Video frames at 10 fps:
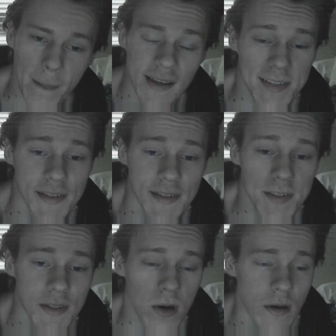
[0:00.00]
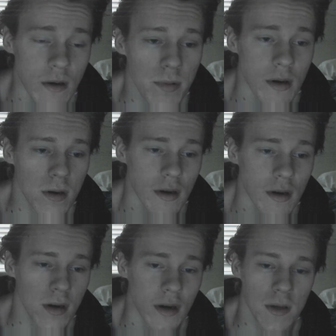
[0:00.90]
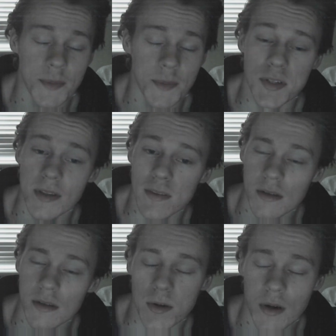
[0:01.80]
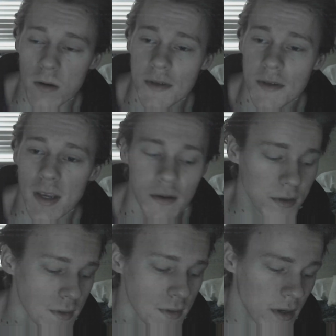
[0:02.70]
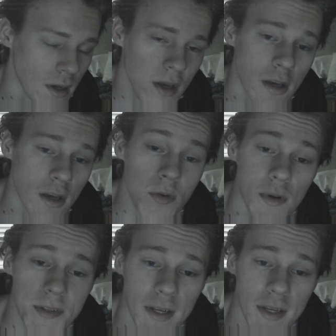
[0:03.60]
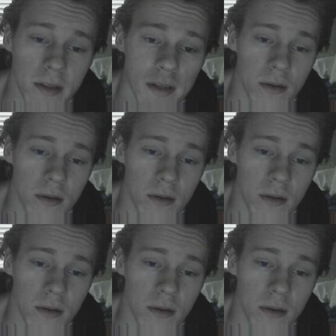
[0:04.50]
is the hard part, especially carbs and calories, if you want to stay lean and grow.